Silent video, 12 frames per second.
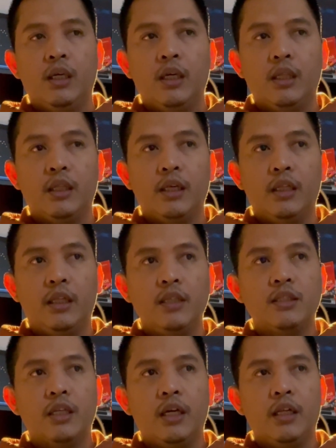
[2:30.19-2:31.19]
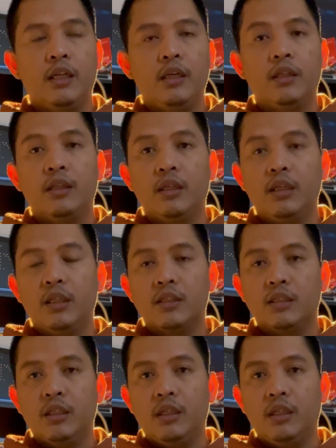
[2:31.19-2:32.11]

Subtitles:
and then they said it's